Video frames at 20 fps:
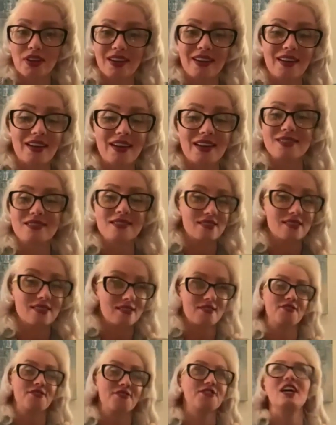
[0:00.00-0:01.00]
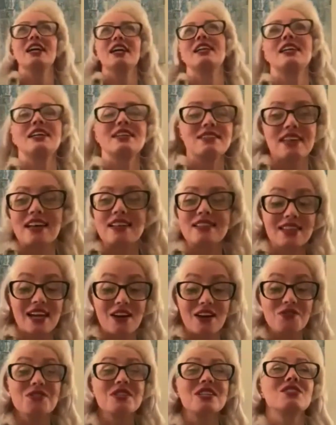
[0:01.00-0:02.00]
as flighty as that
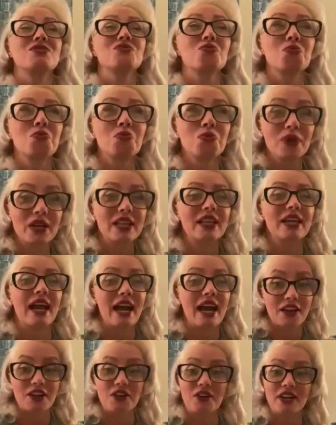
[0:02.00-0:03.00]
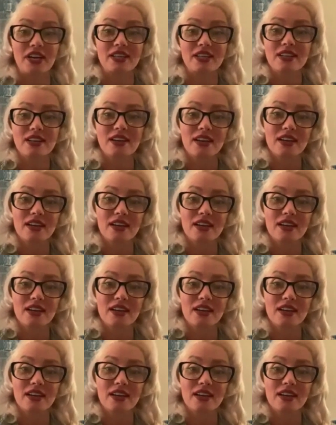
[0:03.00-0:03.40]
sounds, is really accurate.